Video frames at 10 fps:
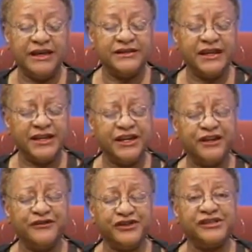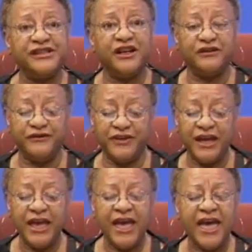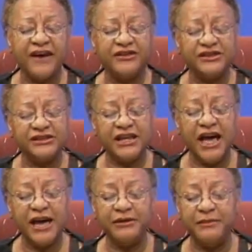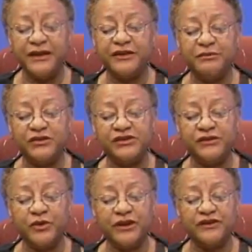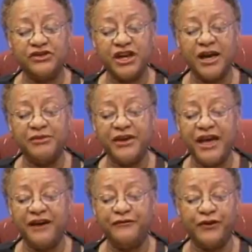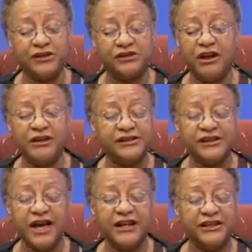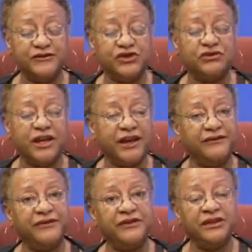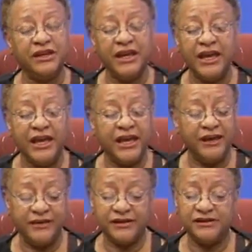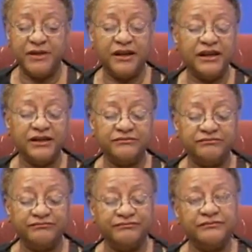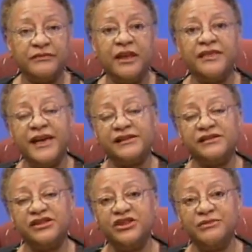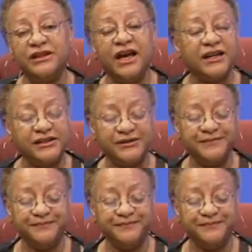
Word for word: Take care of yourself. Have a good time and make the most of whatever job you have for as long as God gives you life." And that's about it. That's the human lot.